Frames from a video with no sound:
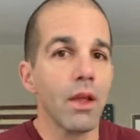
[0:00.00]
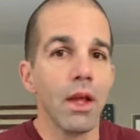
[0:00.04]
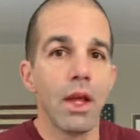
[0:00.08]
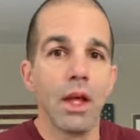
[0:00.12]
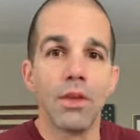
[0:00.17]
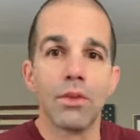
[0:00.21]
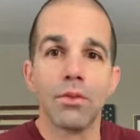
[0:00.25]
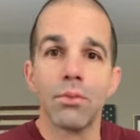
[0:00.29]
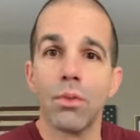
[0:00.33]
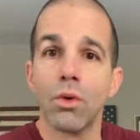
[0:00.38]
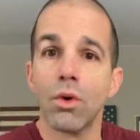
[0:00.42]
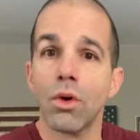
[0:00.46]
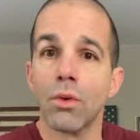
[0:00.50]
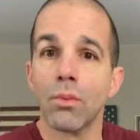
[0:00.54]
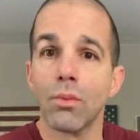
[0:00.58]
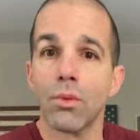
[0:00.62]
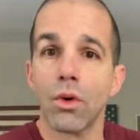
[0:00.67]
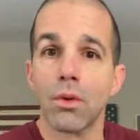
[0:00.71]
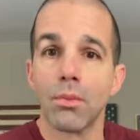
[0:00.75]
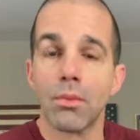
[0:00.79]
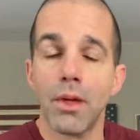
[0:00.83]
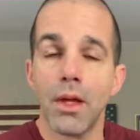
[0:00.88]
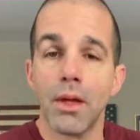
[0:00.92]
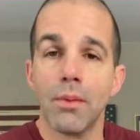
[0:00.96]
As more and
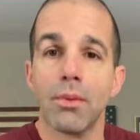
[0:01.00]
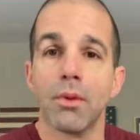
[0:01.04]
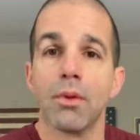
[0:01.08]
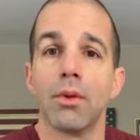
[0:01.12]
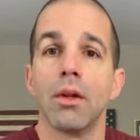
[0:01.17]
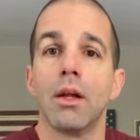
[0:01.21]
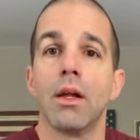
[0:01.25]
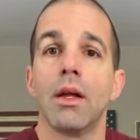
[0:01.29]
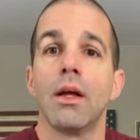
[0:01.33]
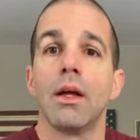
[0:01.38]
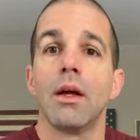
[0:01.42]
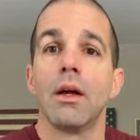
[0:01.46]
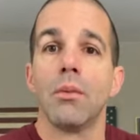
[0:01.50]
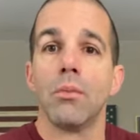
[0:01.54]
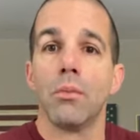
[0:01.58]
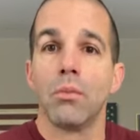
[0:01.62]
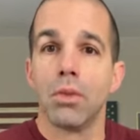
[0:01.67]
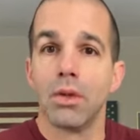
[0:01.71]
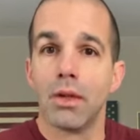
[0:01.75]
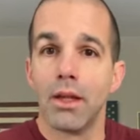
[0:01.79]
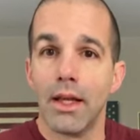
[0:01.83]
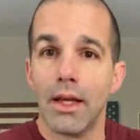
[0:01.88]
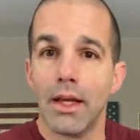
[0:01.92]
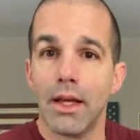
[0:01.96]
more people
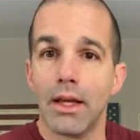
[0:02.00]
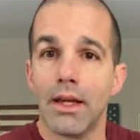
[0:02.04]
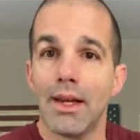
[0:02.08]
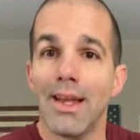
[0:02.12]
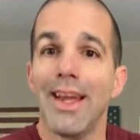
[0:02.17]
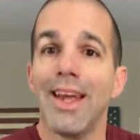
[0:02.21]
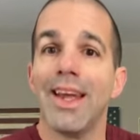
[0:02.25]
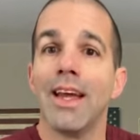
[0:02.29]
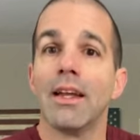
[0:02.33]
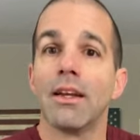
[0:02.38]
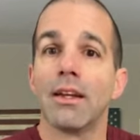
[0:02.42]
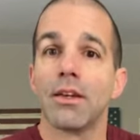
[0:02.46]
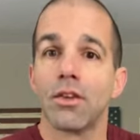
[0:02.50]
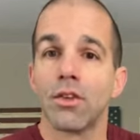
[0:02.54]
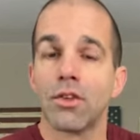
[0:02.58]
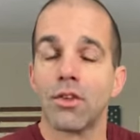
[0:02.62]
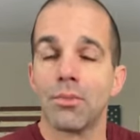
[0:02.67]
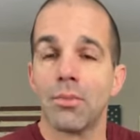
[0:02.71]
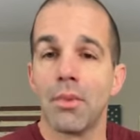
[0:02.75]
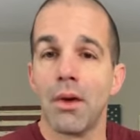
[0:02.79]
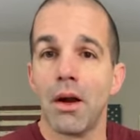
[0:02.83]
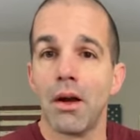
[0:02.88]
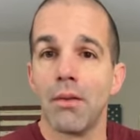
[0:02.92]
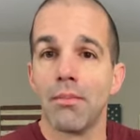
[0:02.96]
played and
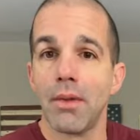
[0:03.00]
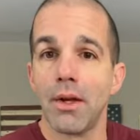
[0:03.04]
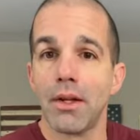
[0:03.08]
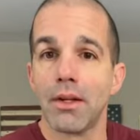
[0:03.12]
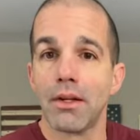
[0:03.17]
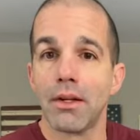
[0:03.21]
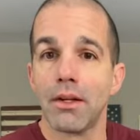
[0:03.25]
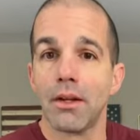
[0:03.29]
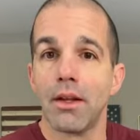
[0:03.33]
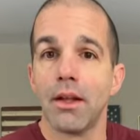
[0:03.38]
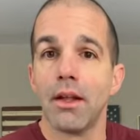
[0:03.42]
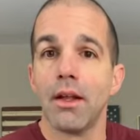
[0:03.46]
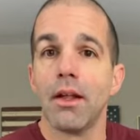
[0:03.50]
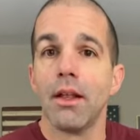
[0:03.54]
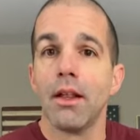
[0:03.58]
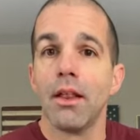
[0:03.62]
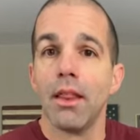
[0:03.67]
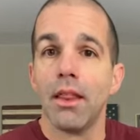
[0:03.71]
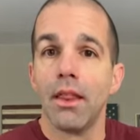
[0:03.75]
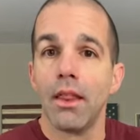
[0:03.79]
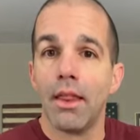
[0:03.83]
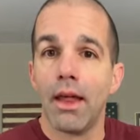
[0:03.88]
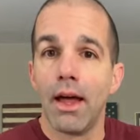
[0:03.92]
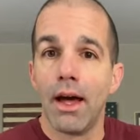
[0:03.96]
experimented,
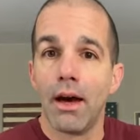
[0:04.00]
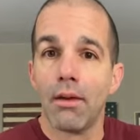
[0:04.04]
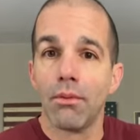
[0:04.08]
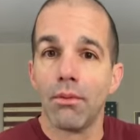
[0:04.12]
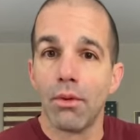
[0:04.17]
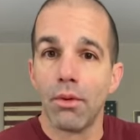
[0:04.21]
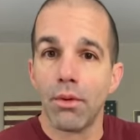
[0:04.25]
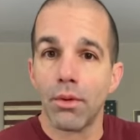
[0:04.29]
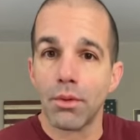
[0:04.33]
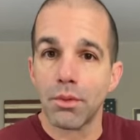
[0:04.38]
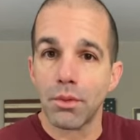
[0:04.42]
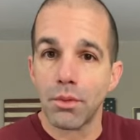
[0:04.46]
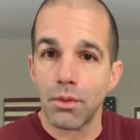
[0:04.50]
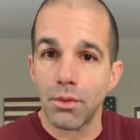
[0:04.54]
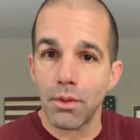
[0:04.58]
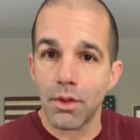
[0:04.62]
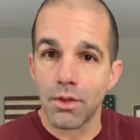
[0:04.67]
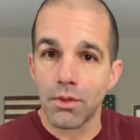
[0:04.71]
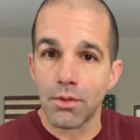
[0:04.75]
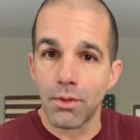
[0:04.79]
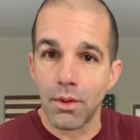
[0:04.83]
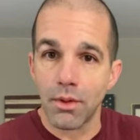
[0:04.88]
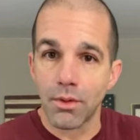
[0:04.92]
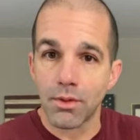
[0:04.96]
that
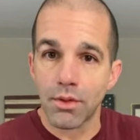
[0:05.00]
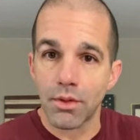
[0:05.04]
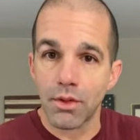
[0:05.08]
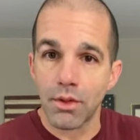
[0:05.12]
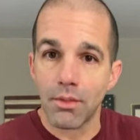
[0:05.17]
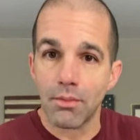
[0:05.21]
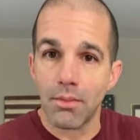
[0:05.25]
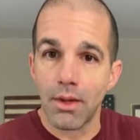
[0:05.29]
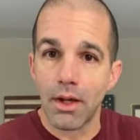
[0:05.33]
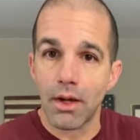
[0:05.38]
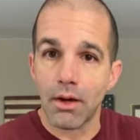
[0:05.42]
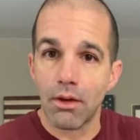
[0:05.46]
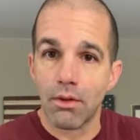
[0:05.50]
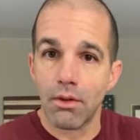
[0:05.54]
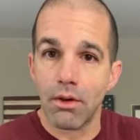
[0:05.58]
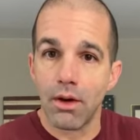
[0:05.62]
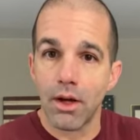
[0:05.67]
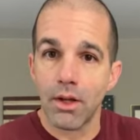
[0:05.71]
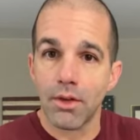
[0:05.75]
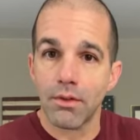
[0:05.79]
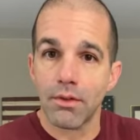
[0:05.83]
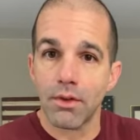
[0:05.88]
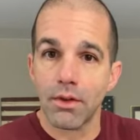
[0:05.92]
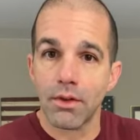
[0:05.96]
was what was going to make
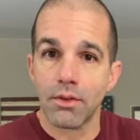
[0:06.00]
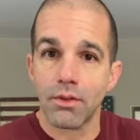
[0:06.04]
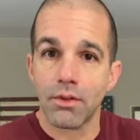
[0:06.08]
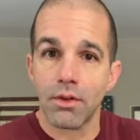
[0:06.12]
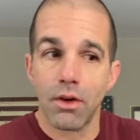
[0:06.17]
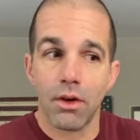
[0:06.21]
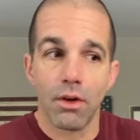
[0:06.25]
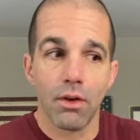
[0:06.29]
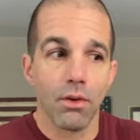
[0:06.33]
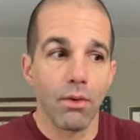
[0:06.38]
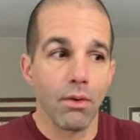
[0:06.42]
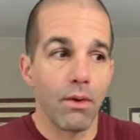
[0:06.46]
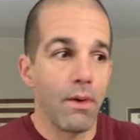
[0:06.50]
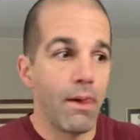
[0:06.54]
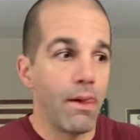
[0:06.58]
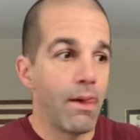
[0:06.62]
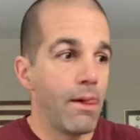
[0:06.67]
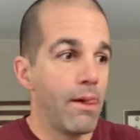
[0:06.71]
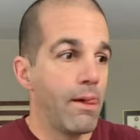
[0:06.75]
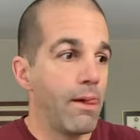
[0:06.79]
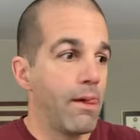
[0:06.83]
CrossFit so